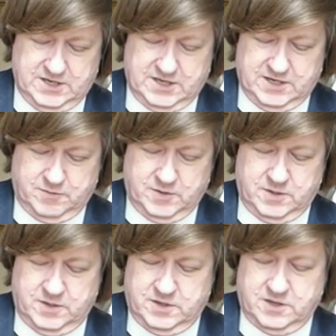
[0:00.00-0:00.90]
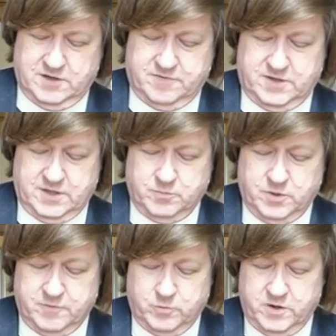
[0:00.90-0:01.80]
of the,
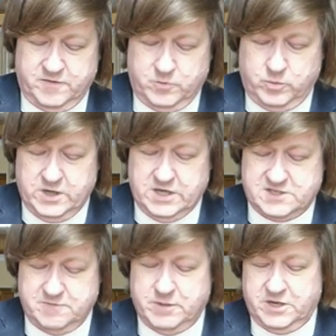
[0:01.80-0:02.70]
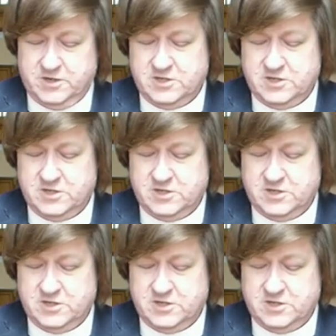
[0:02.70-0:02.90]
one of the worst of many